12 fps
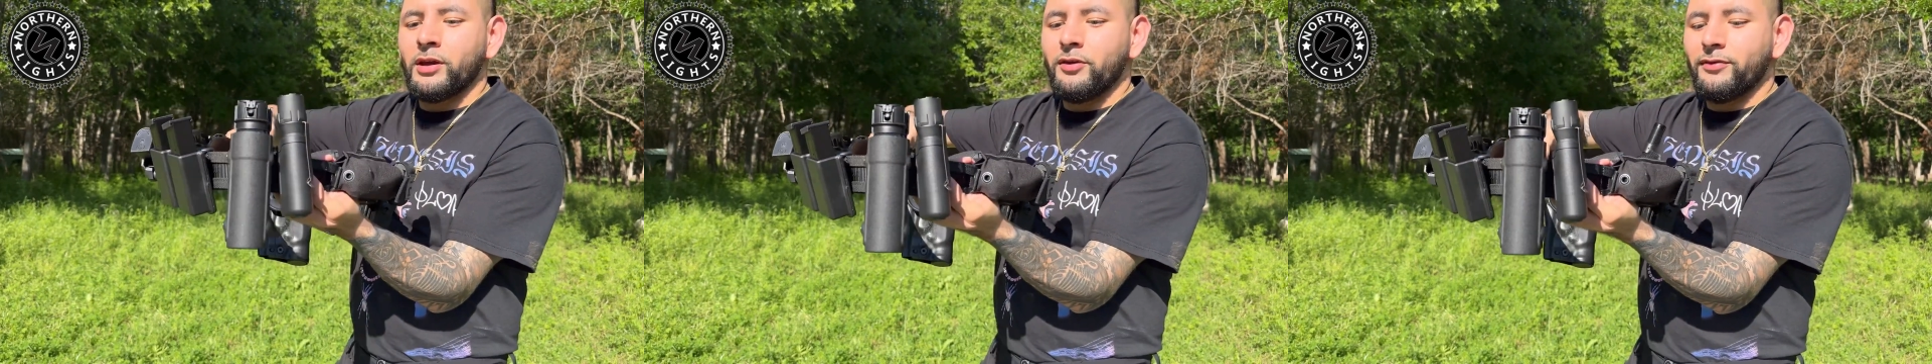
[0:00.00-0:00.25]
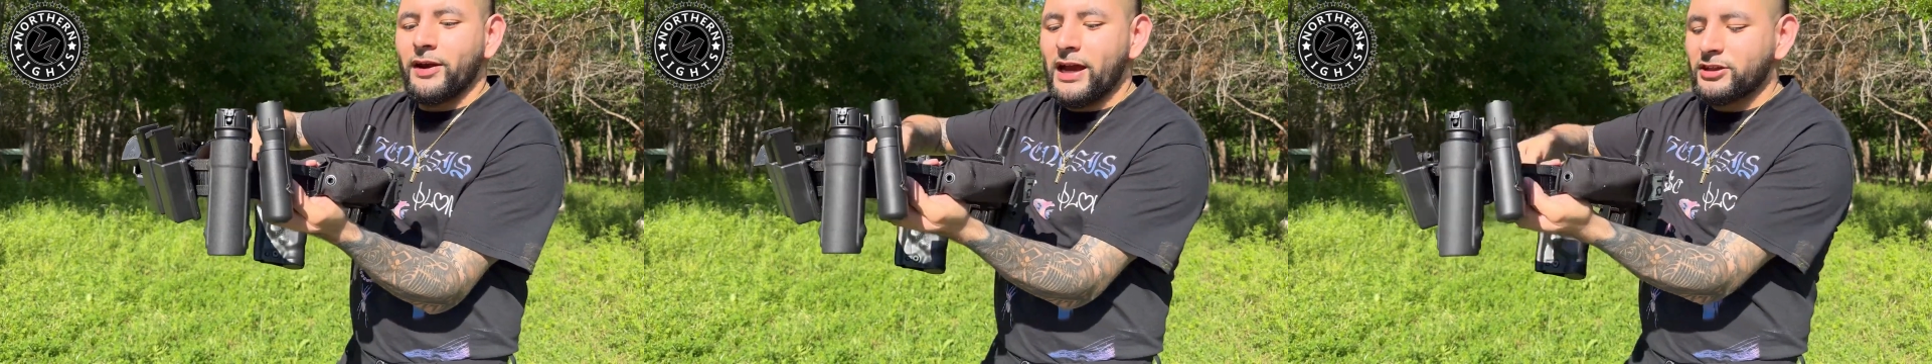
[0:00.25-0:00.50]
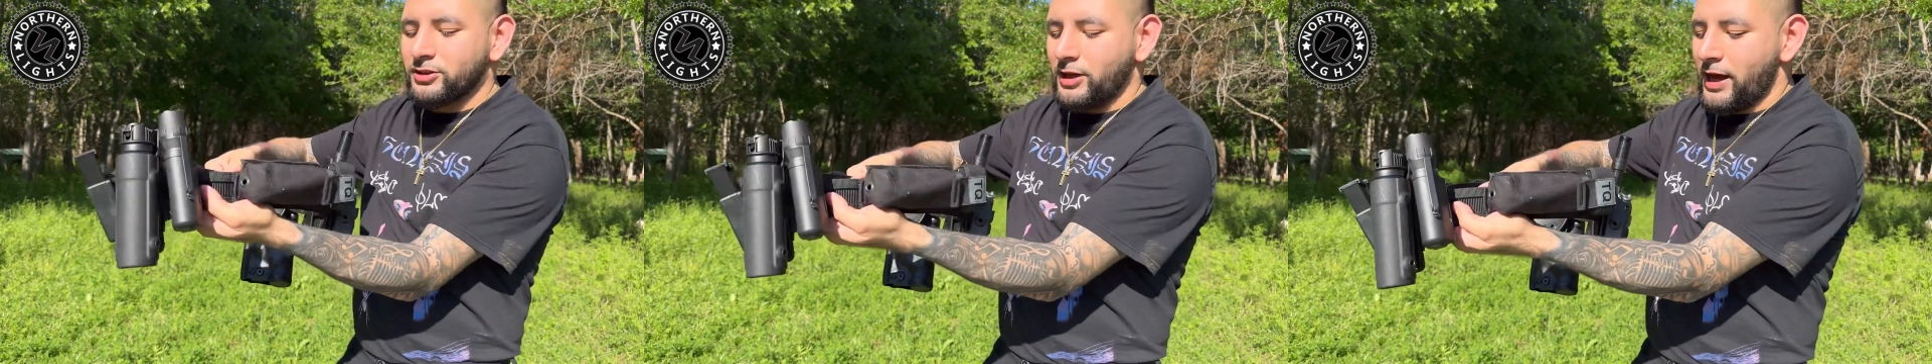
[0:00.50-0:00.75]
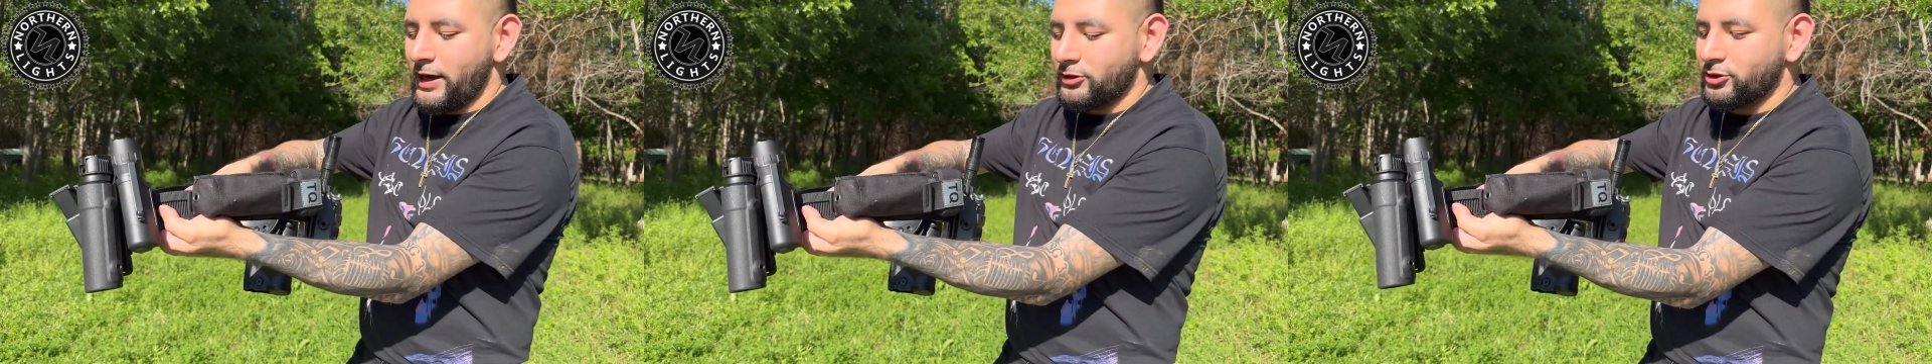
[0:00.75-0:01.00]

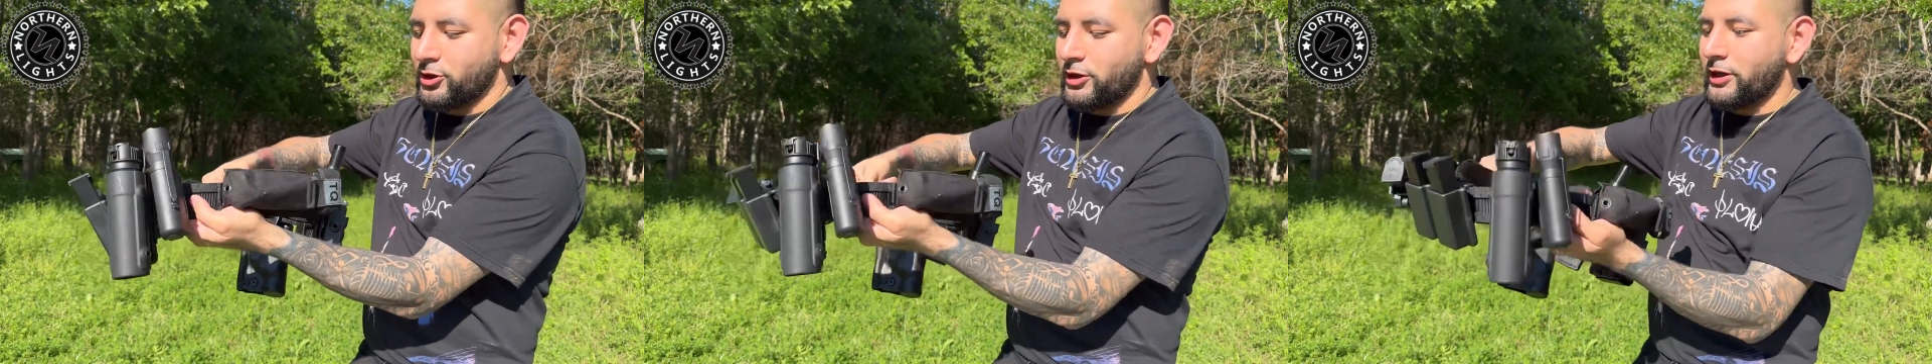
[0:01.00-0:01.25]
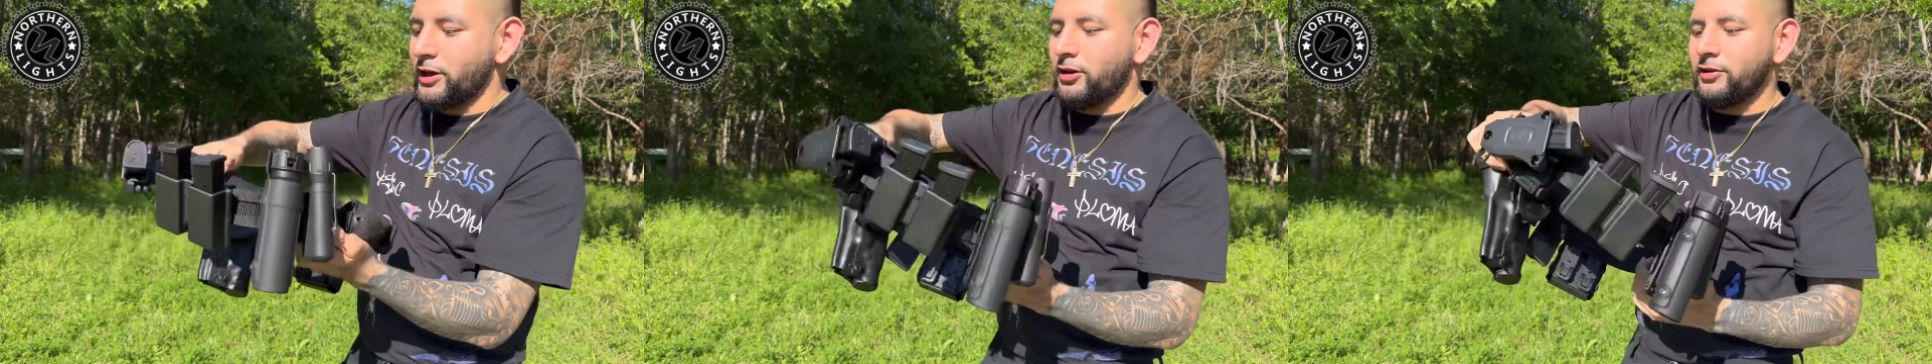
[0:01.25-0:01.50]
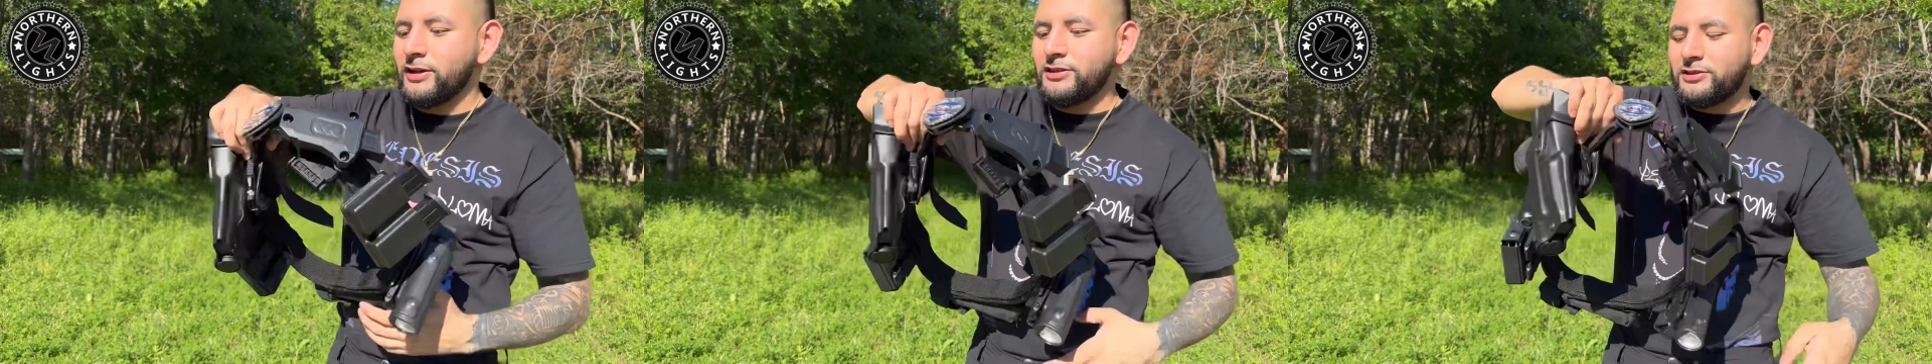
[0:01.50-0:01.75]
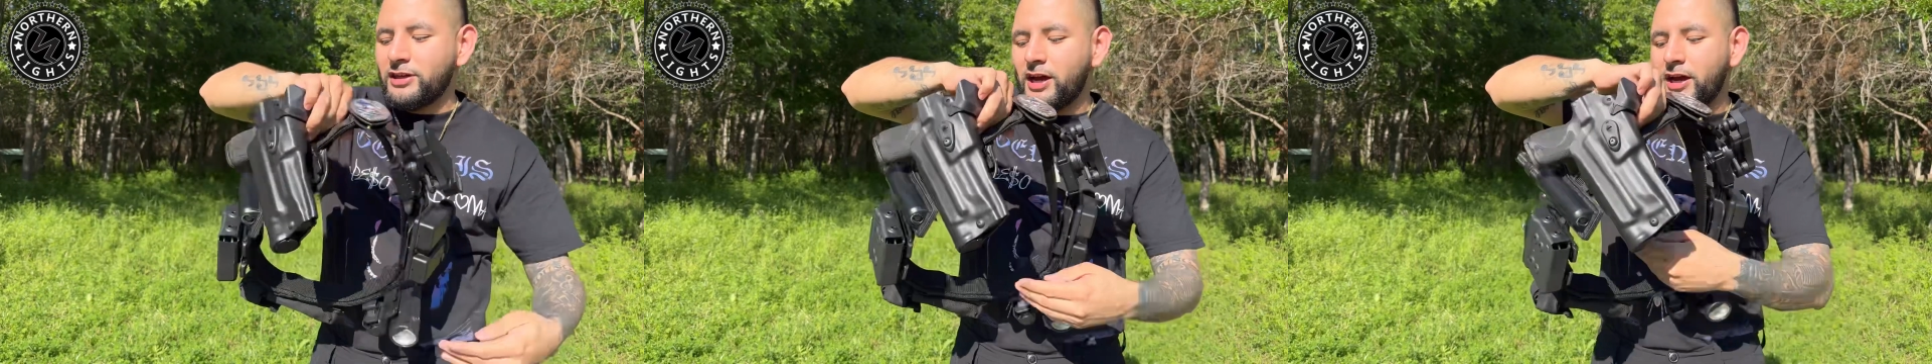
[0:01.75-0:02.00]
flashlight, tourniquet on this
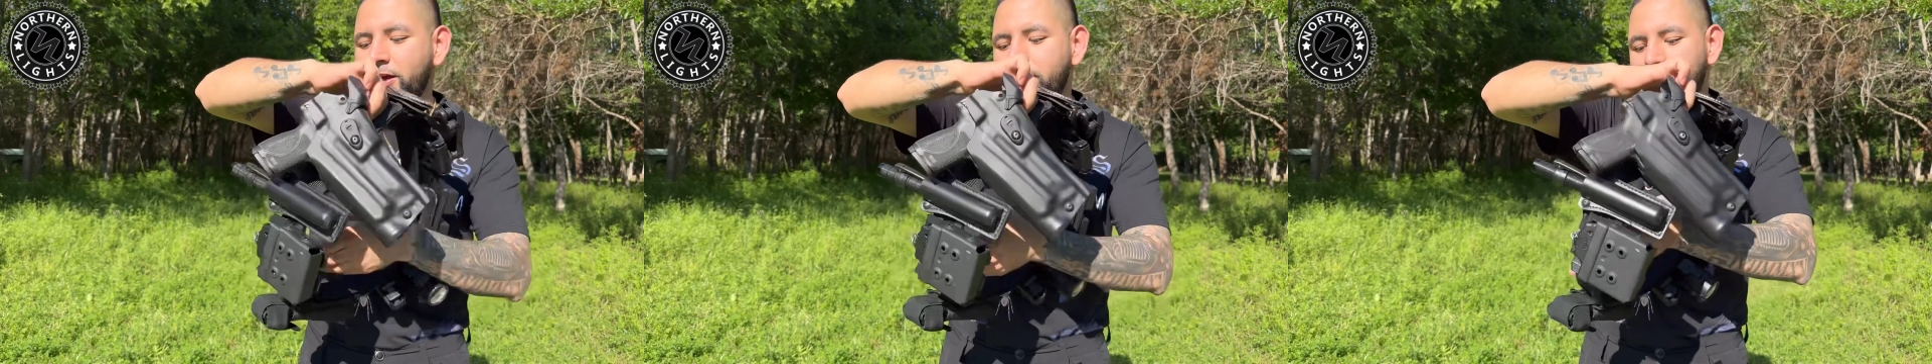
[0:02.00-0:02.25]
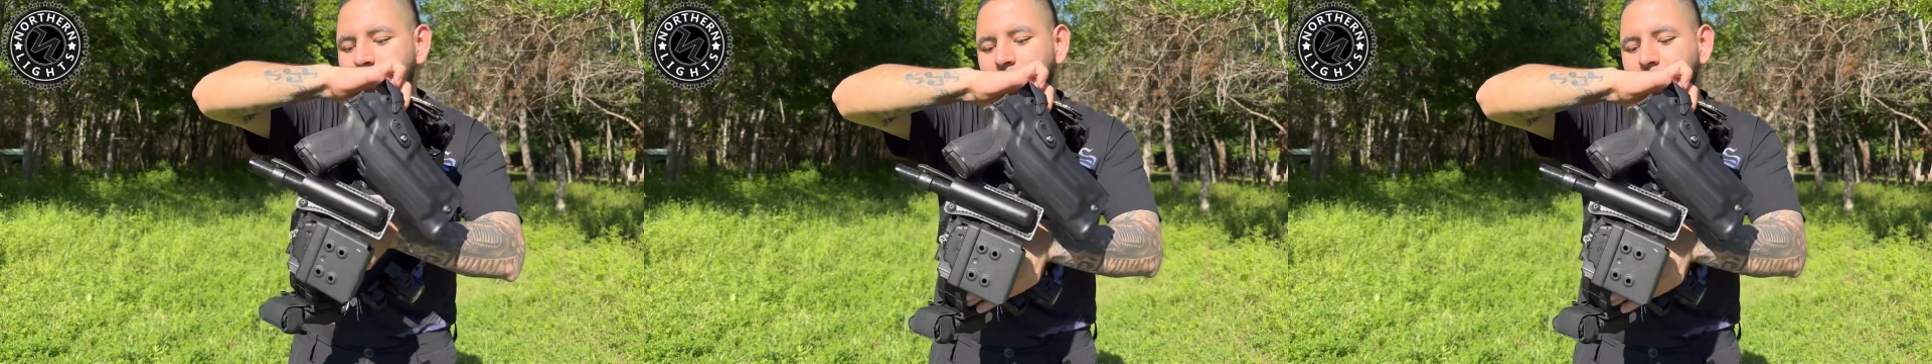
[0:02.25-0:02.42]
side,